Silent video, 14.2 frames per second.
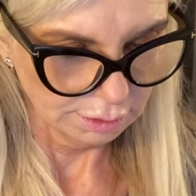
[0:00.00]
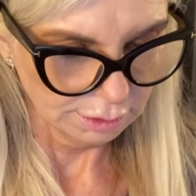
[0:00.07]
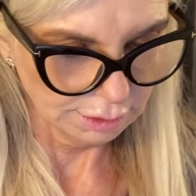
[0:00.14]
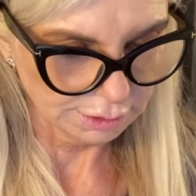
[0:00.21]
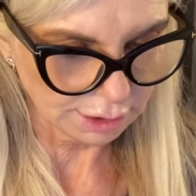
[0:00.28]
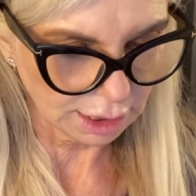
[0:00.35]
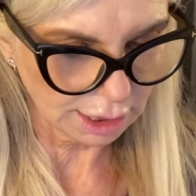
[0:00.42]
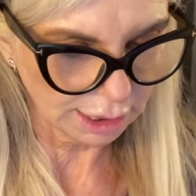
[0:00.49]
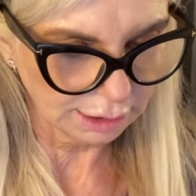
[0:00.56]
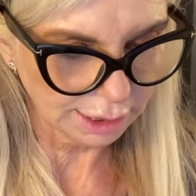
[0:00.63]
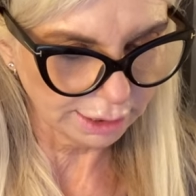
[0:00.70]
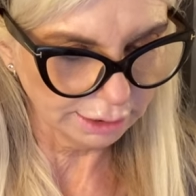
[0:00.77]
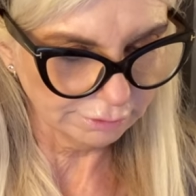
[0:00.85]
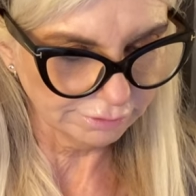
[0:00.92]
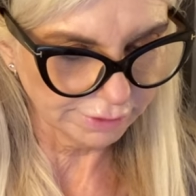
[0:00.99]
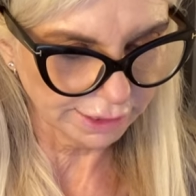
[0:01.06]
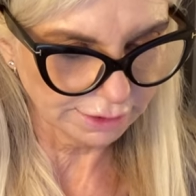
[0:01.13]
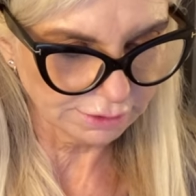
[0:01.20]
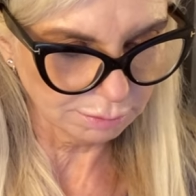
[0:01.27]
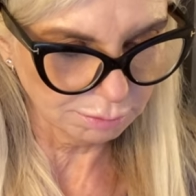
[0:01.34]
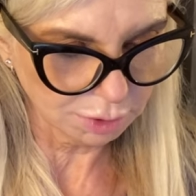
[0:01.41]
it's a highlighting
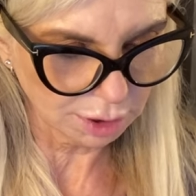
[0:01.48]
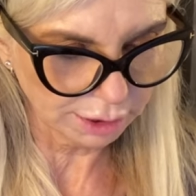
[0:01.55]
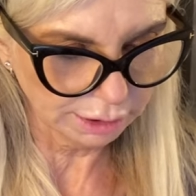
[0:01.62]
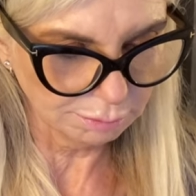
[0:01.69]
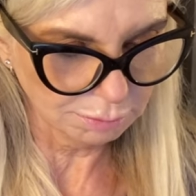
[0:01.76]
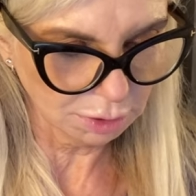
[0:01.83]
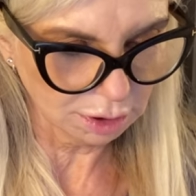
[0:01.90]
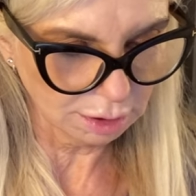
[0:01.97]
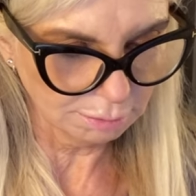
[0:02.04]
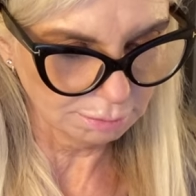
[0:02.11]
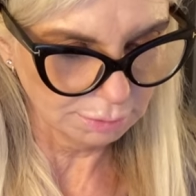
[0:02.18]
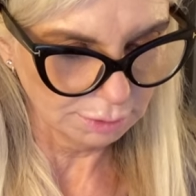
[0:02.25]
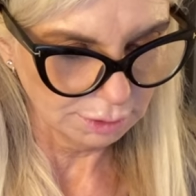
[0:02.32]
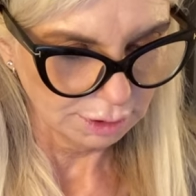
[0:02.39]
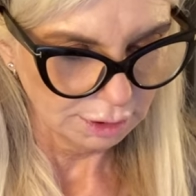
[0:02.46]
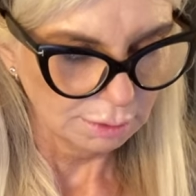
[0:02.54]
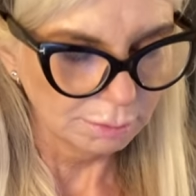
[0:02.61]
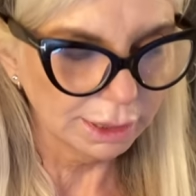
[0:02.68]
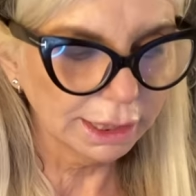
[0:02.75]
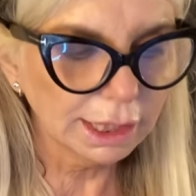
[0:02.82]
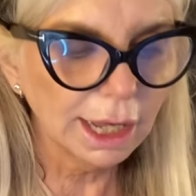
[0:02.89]
face and body balm,
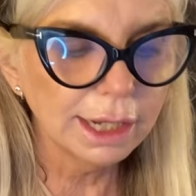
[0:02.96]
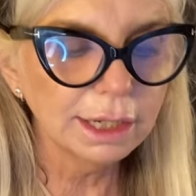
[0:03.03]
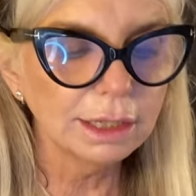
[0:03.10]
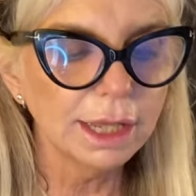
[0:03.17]
but I kind of